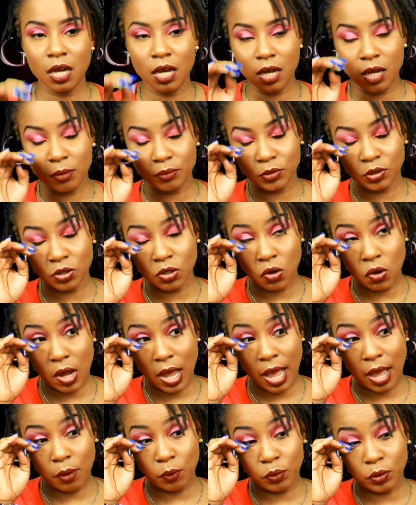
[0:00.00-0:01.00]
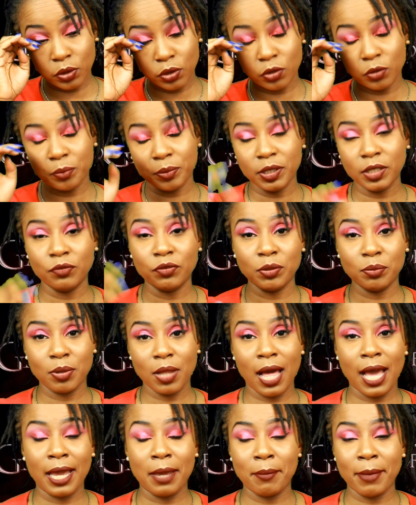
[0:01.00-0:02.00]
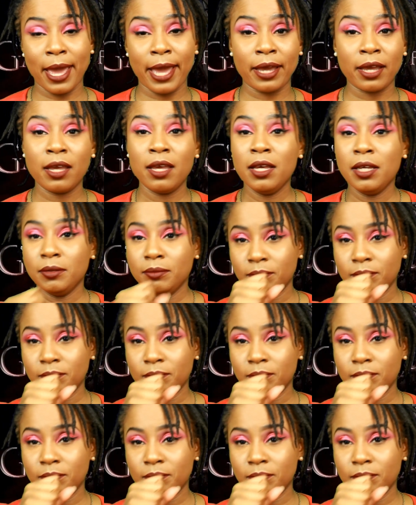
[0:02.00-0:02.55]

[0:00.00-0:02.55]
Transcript: Um, you know, I will be replying back.